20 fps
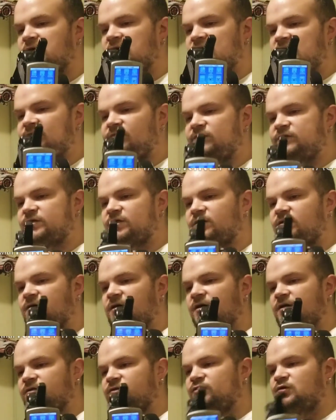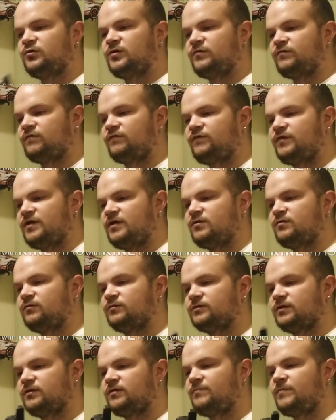If you turn on two different
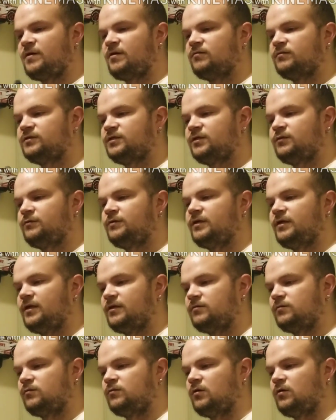vehicles that are bound to it, it'll